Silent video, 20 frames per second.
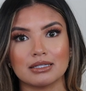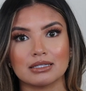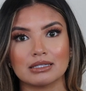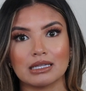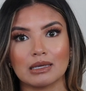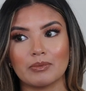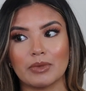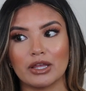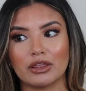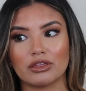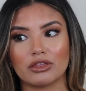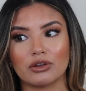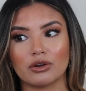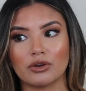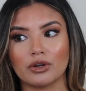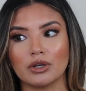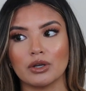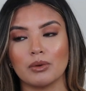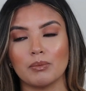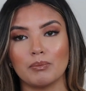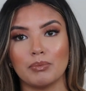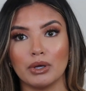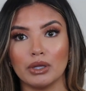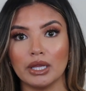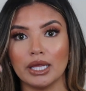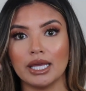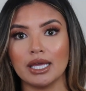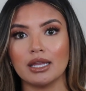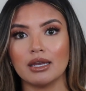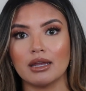This is like my 3rd
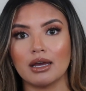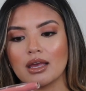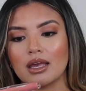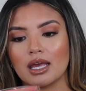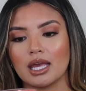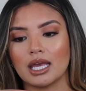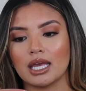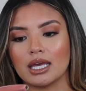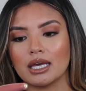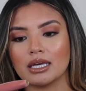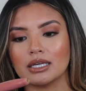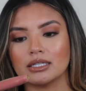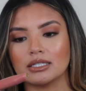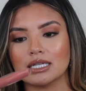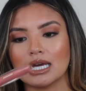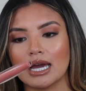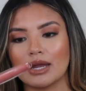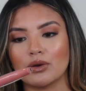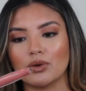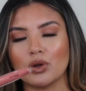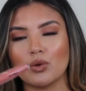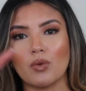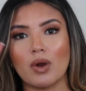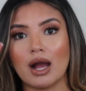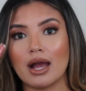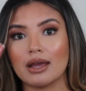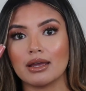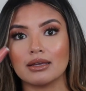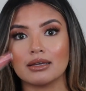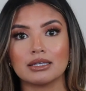bullet, and I don't know
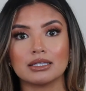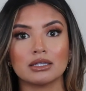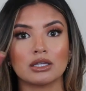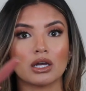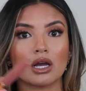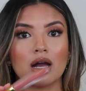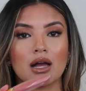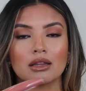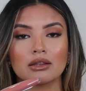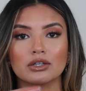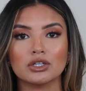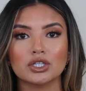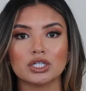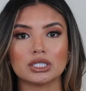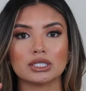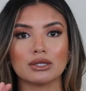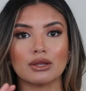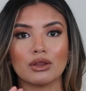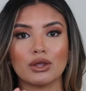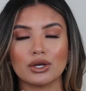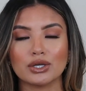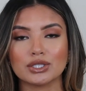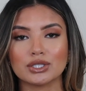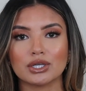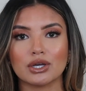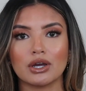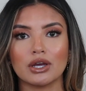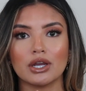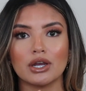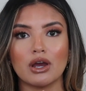why, the color just looks
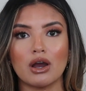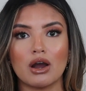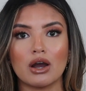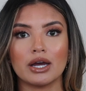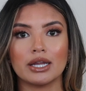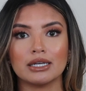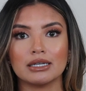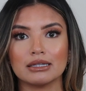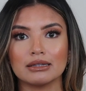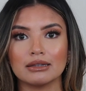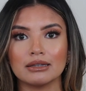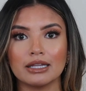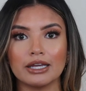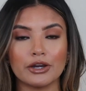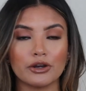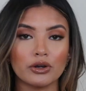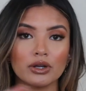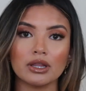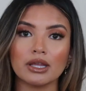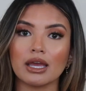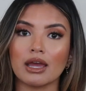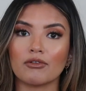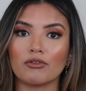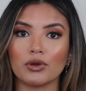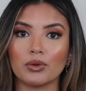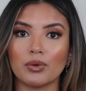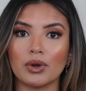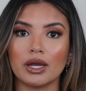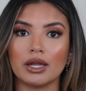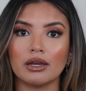good on literally
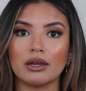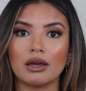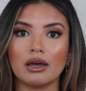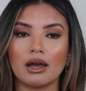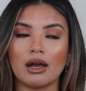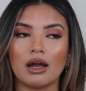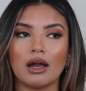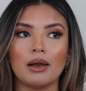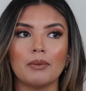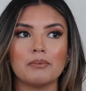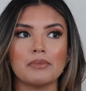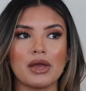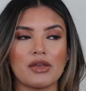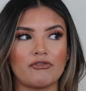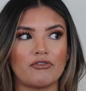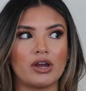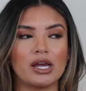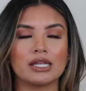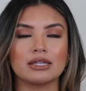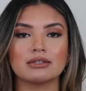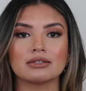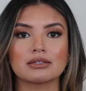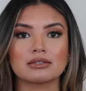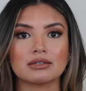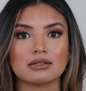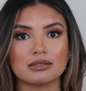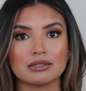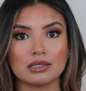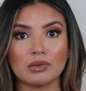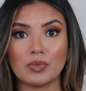everyone. My
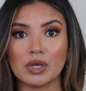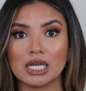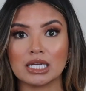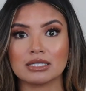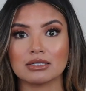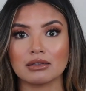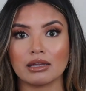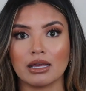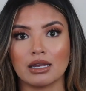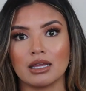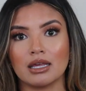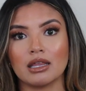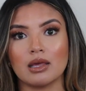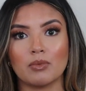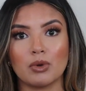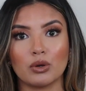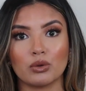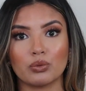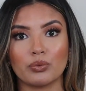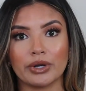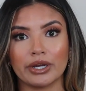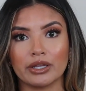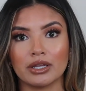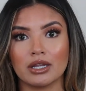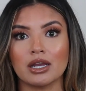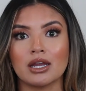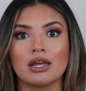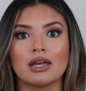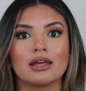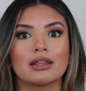friends, Sabina Delaney, they both wear
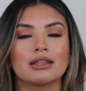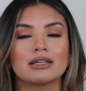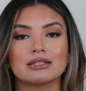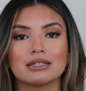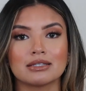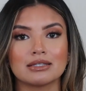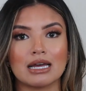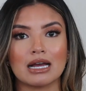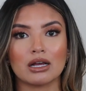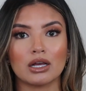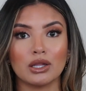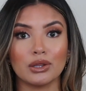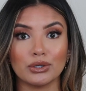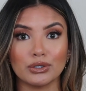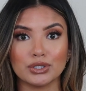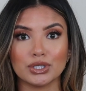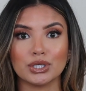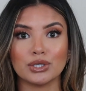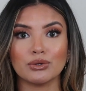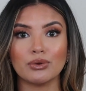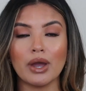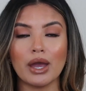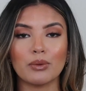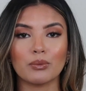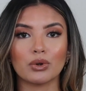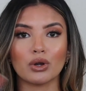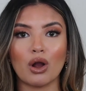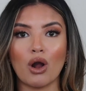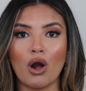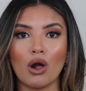this exact color too, and
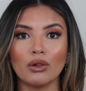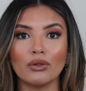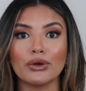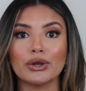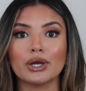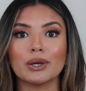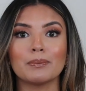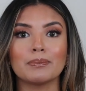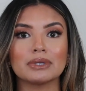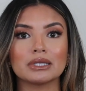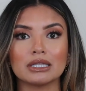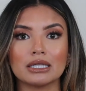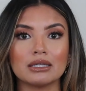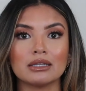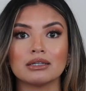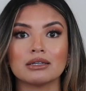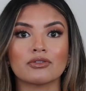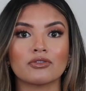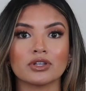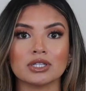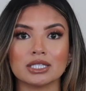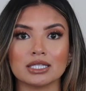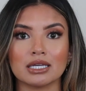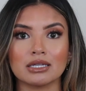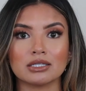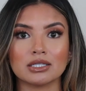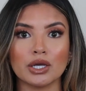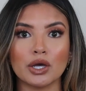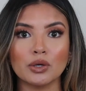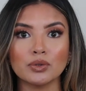we're all completely different
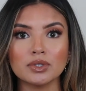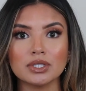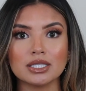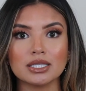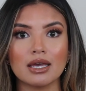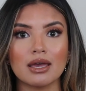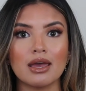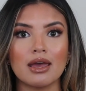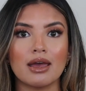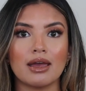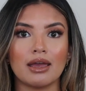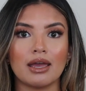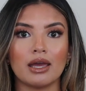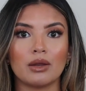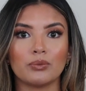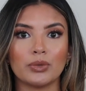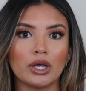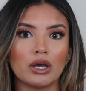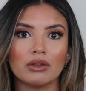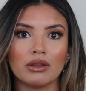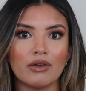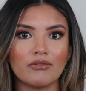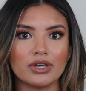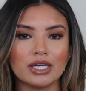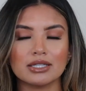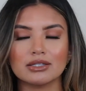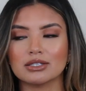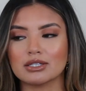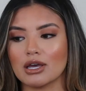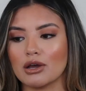skin tones, and we all love
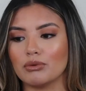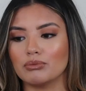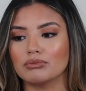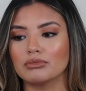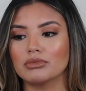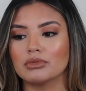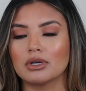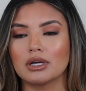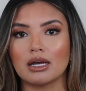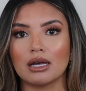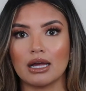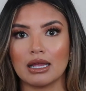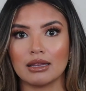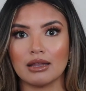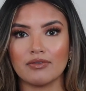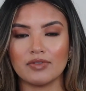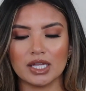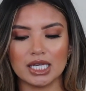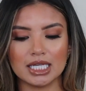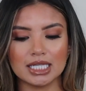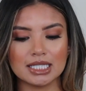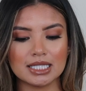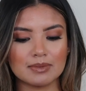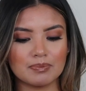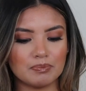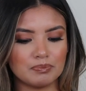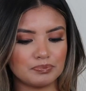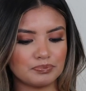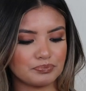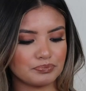it. So I love this.